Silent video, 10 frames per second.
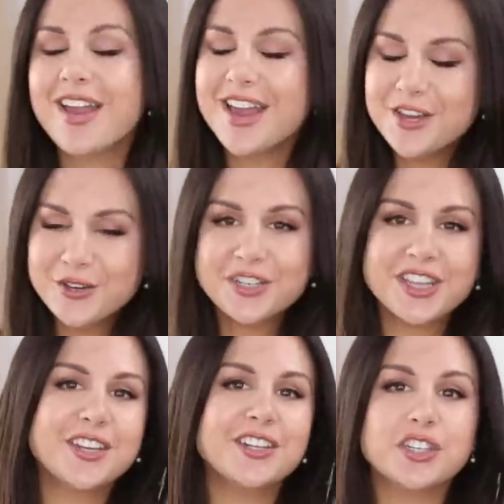A huge
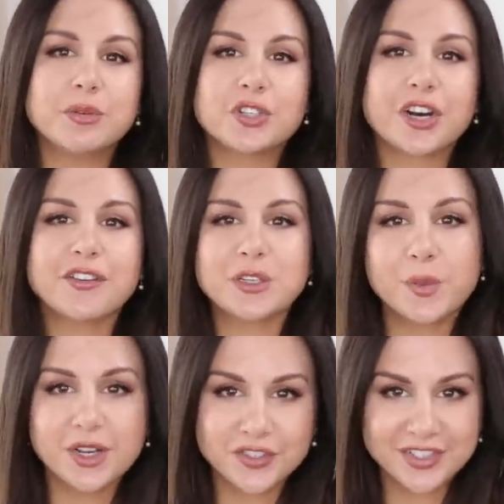thank you to Gymshark for
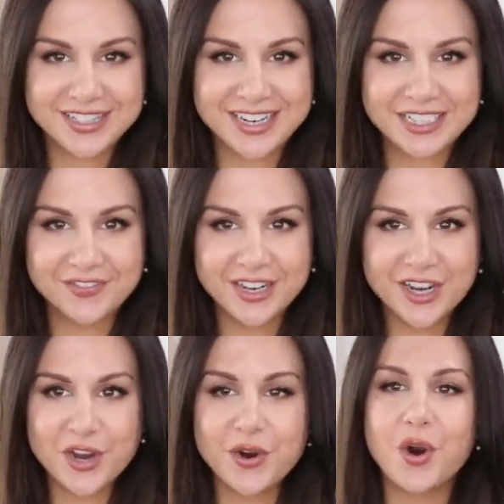sponsoring today's
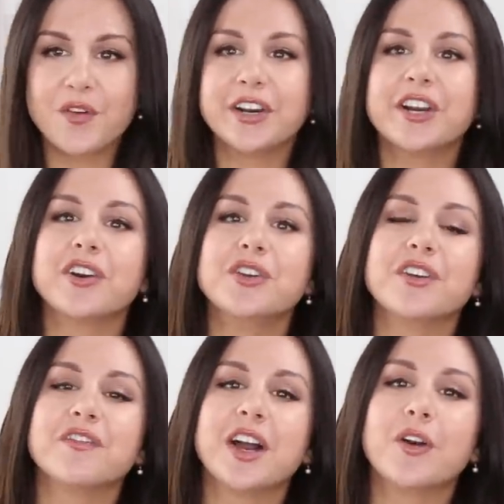video. Over here you
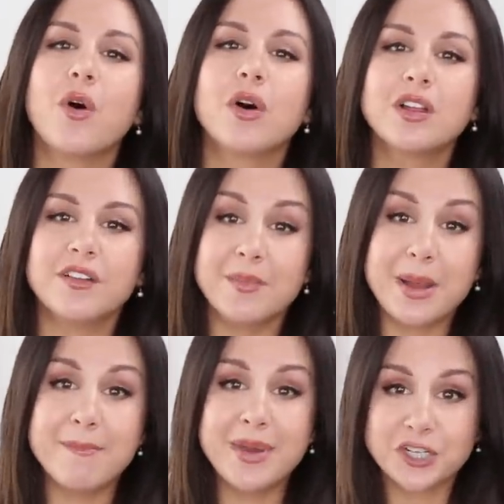can find all of
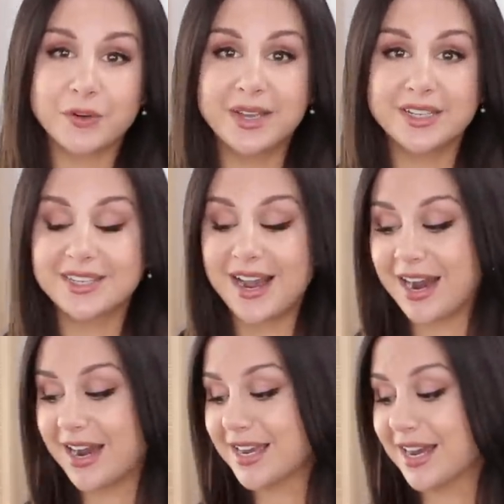my measurements.
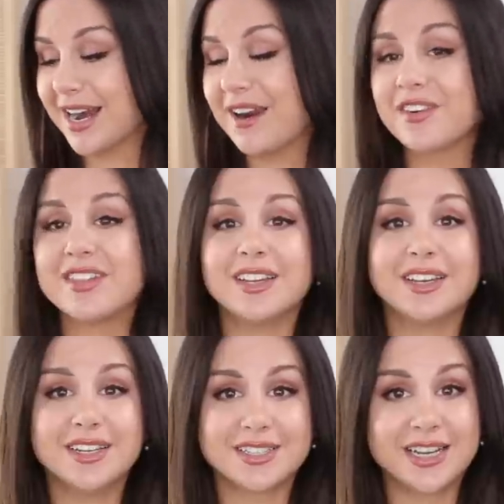I got
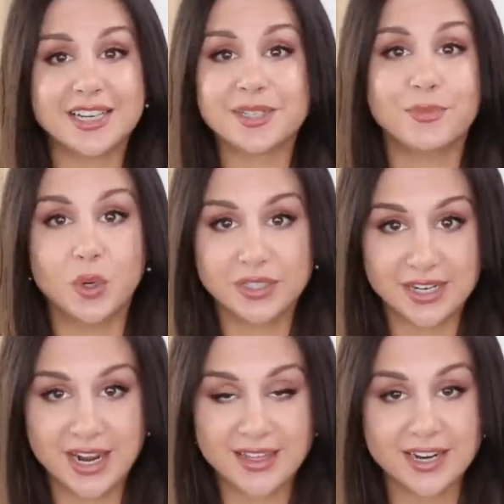everything in a size small today.